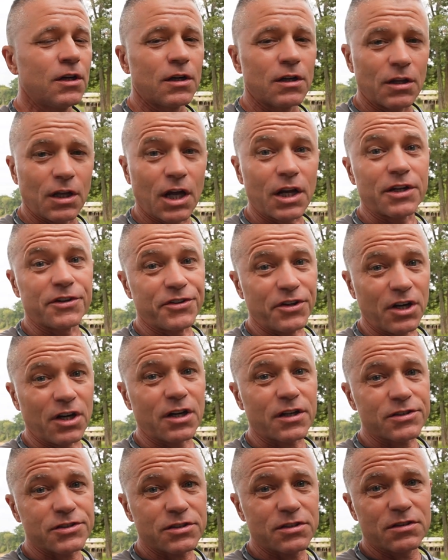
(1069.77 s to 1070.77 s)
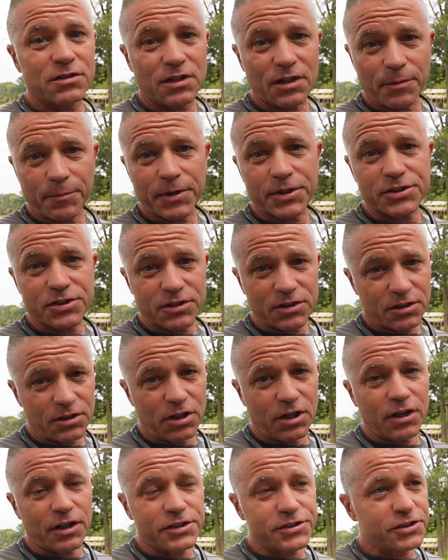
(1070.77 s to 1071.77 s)
A lot of ducks. Did I mention the
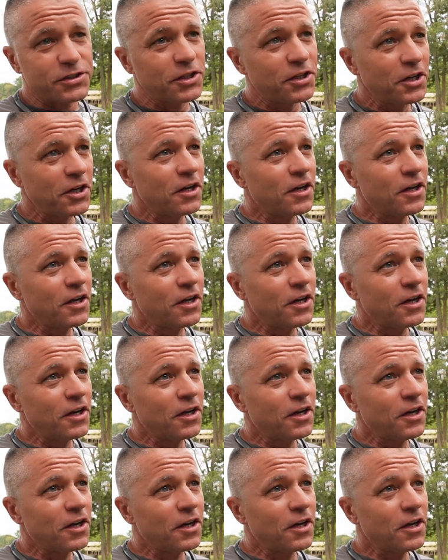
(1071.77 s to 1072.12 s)
ducks?